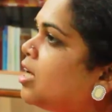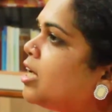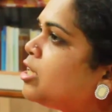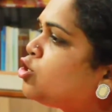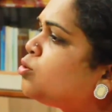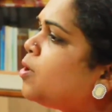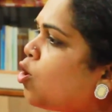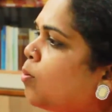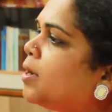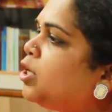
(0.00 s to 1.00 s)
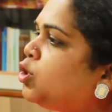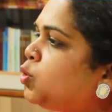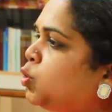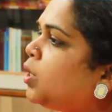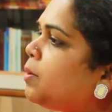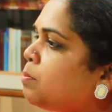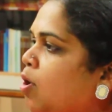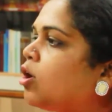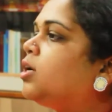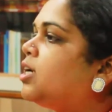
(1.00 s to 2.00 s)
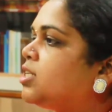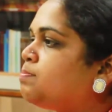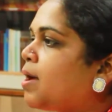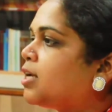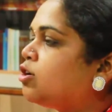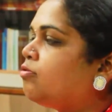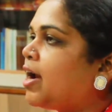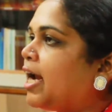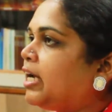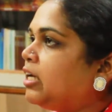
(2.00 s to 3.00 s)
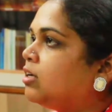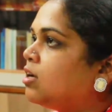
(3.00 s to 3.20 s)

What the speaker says: is to be open to two important aspects of writing.